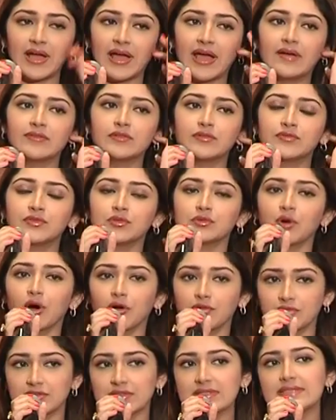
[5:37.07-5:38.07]
I have a few
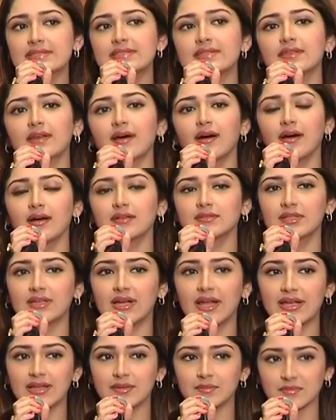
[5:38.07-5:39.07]
offers that
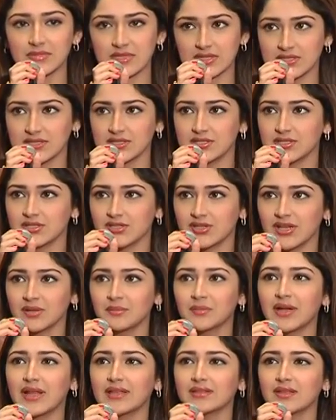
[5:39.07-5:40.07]
I am
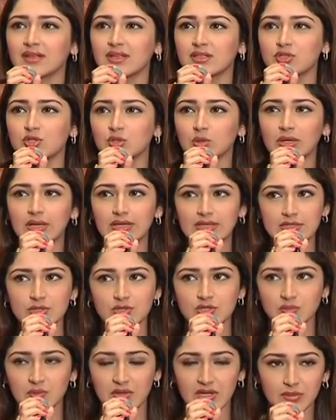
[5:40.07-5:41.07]
considering, but I think it's too early
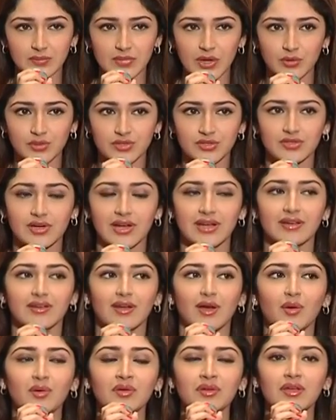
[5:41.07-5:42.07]
to speak about it right
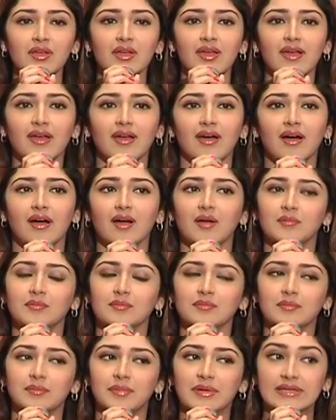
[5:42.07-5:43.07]
now.
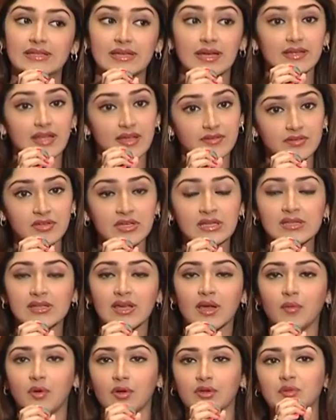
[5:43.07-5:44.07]
But yeah, definitely
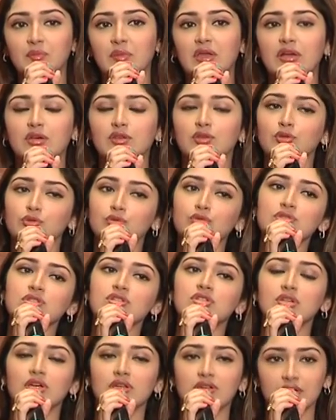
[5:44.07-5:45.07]
I want to make a
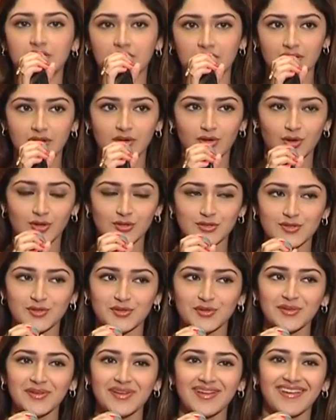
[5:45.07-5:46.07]
huge career here
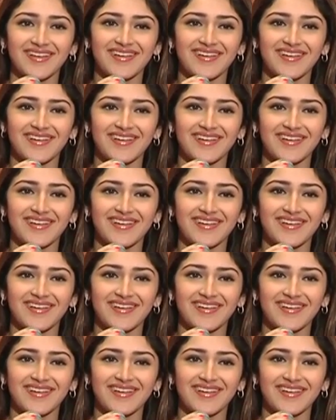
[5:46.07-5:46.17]
also.